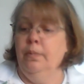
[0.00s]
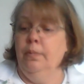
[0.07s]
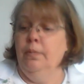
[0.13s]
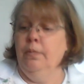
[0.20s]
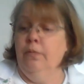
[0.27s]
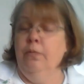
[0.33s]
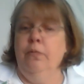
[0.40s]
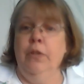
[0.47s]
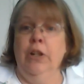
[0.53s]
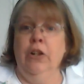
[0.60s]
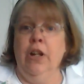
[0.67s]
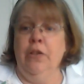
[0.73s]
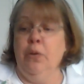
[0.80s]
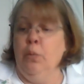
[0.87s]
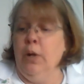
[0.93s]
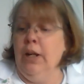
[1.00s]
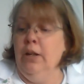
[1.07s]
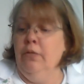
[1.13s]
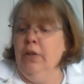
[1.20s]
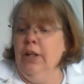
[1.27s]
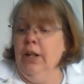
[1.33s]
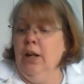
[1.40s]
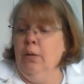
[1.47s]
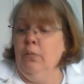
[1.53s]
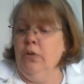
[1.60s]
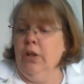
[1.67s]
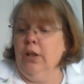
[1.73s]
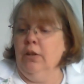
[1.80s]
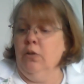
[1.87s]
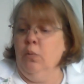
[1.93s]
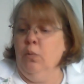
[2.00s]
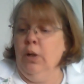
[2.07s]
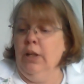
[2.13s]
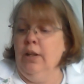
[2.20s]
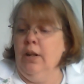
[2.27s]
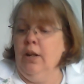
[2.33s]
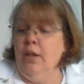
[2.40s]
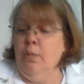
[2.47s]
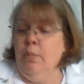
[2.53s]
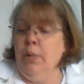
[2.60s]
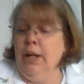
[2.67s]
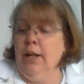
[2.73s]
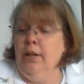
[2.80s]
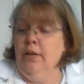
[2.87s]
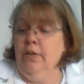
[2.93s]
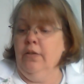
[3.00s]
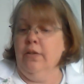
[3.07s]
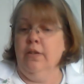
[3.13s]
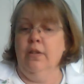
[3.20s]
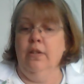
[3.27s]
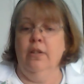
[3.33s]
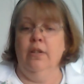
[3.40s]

figured out the weight of an object when the balance